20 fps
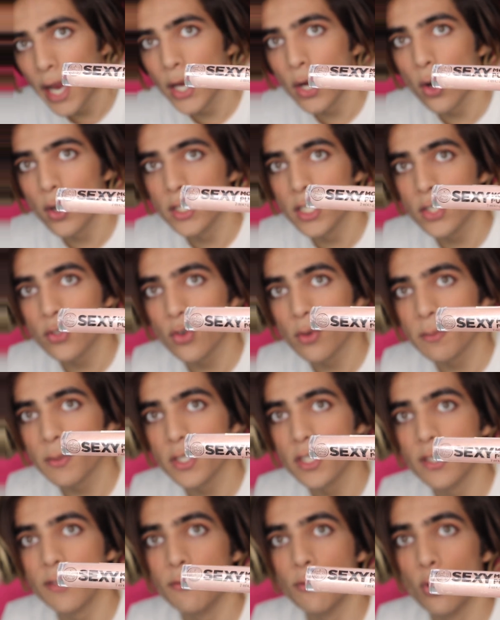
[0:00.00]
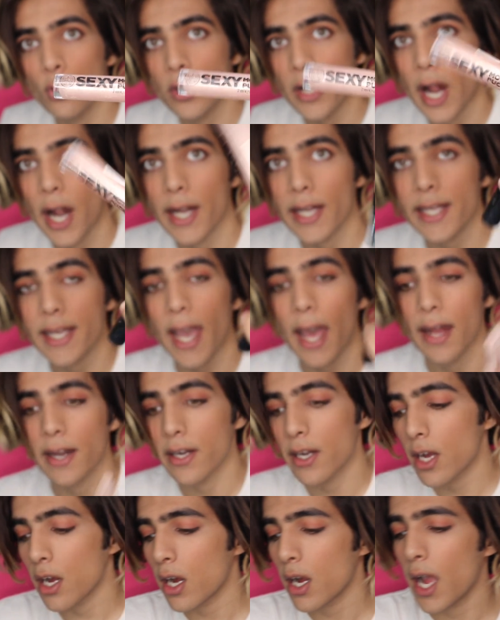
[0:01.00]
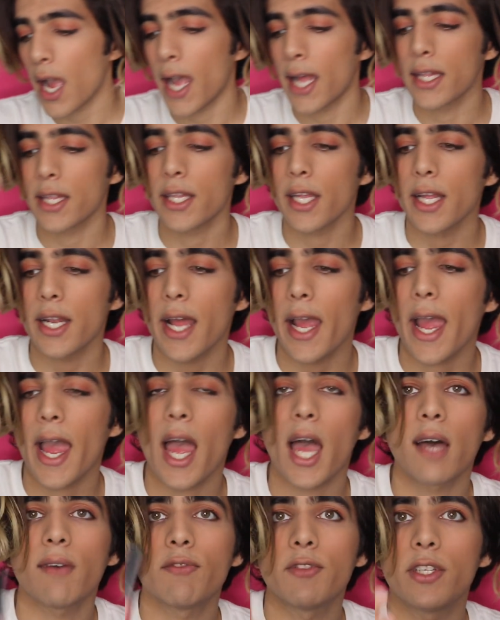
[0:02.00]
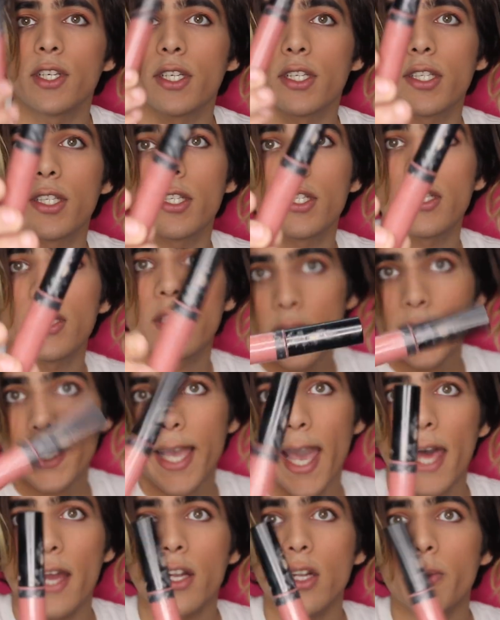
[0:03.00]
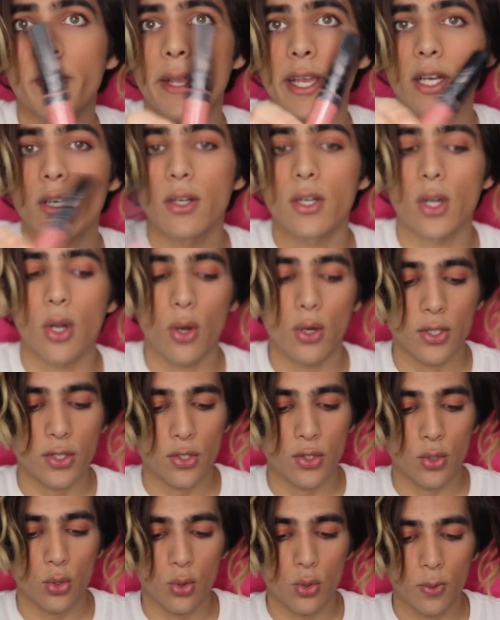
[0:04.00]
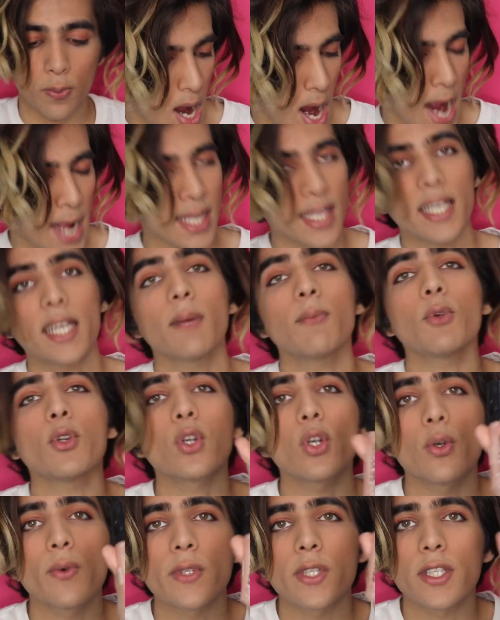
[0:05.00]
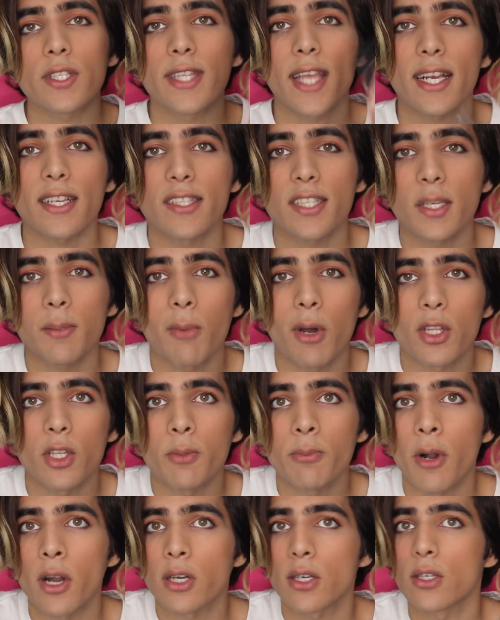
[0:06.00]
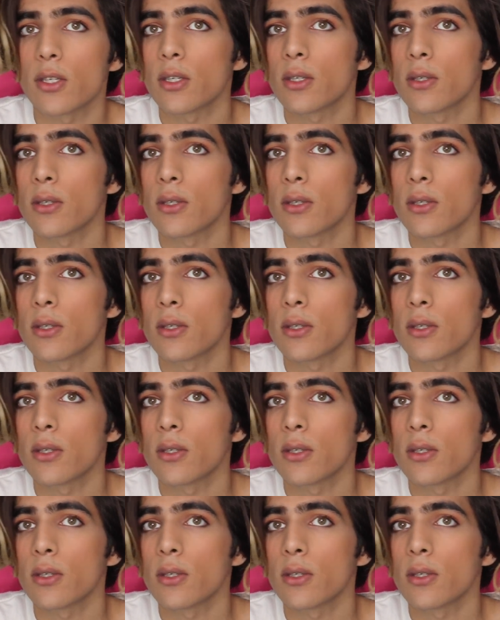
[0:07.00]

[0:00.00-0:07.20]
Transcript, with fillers: I got this from the Sephora in Canada, and then I have this Carol Baker gloss. So I think I'm gonna go with the Sexy Mother Pucker.